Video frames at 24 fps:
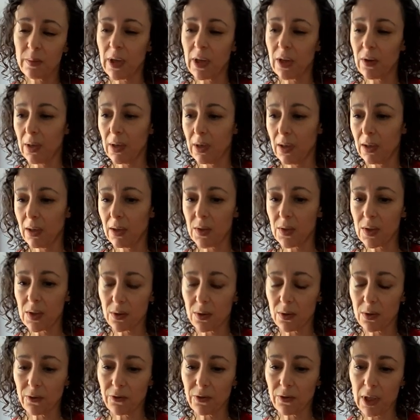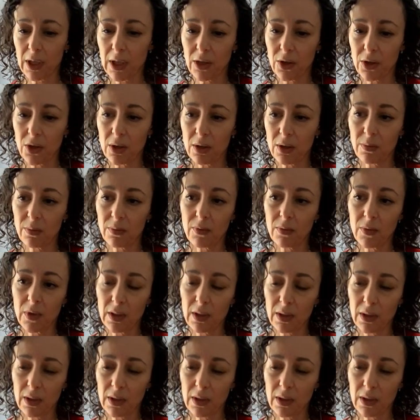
about any certification,